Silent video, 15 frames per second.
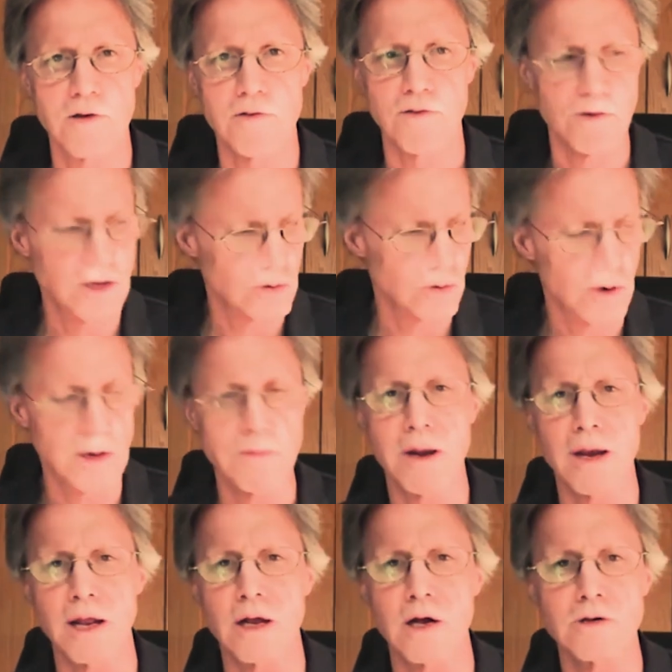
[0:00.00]
a free 20
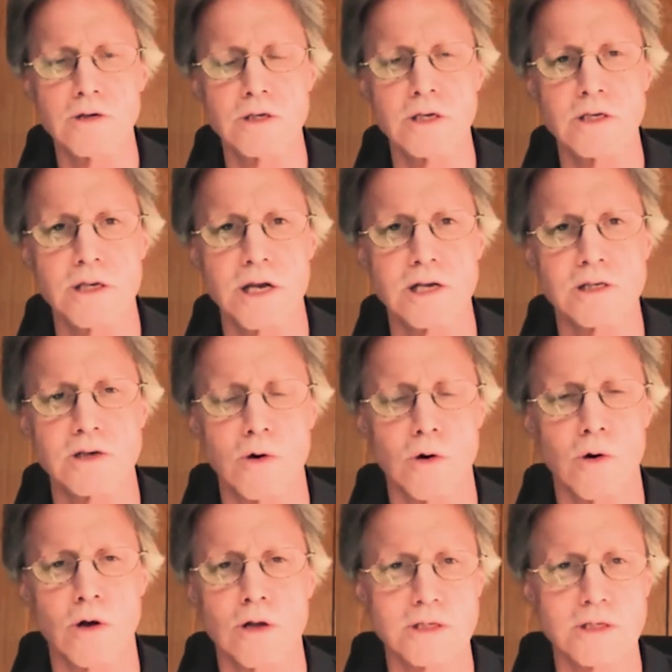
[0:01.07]
minute coaching session or